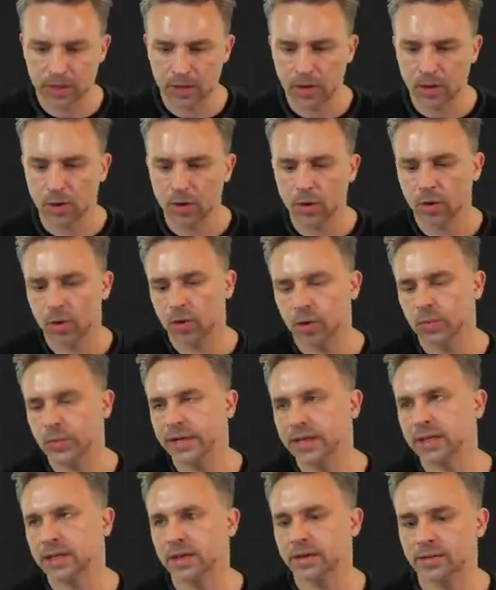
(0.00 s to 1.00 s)
or we
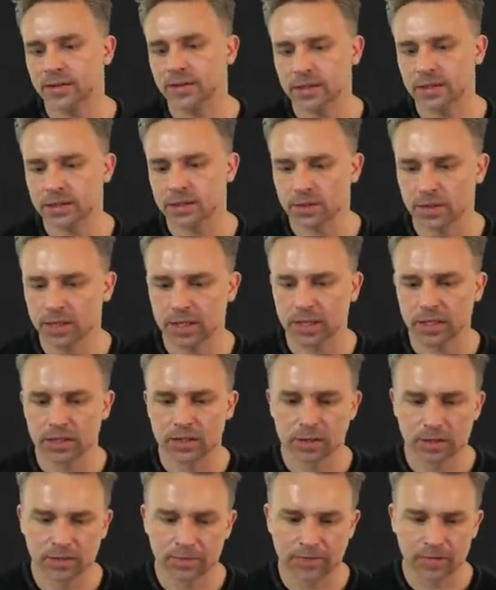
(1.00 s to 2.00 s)
could even turn it
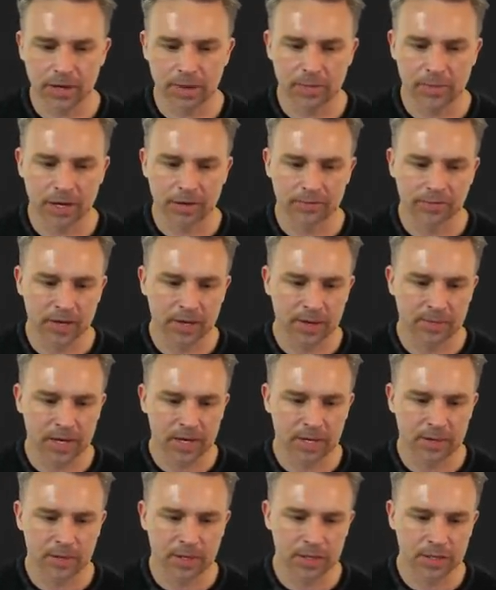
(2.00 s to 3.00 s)
into a frame by frame
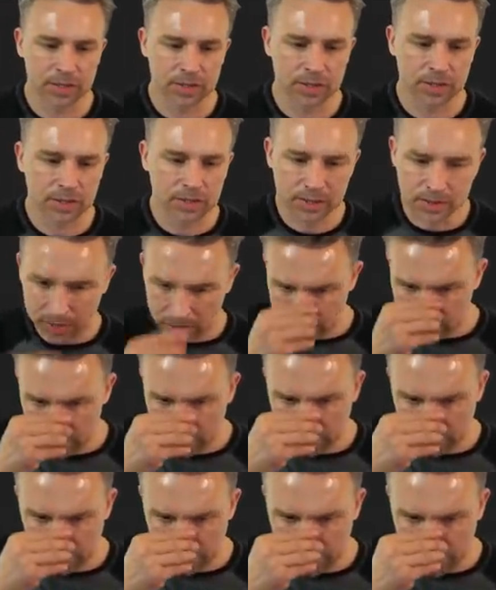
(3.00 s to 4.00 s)
animation. So
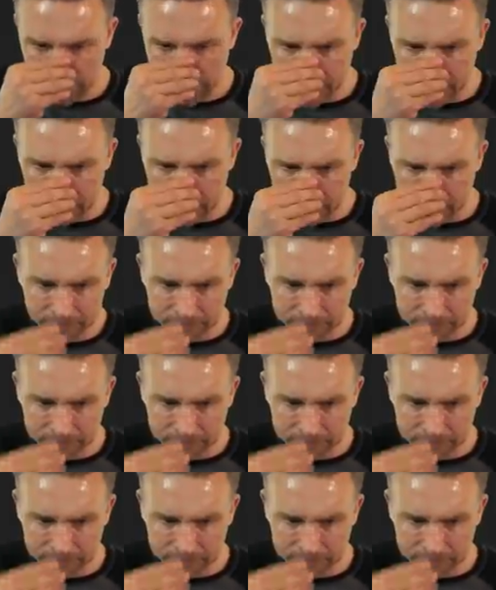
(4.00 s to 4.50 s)
from there,